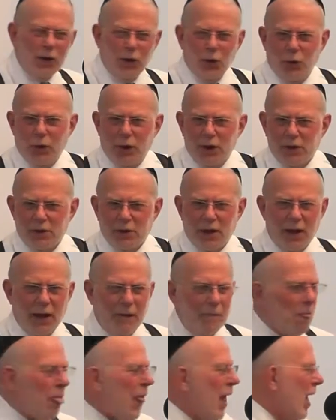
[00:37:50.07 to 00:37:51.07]
a clue what he's
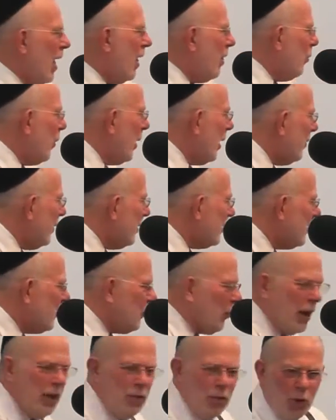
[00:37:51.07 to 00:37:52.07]
saying. And then we had this
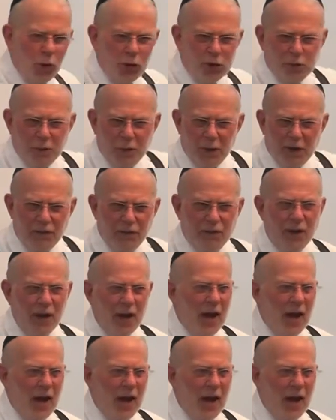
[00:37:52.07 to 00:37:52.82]
great roast beef,